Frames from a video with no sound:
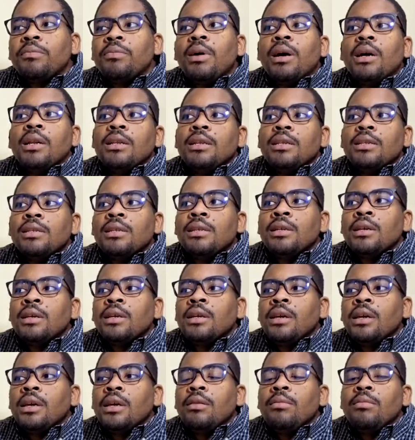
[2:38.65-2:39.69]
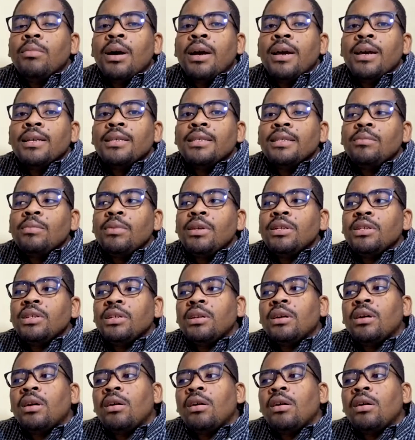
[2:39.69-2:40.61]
bonds in my estimation,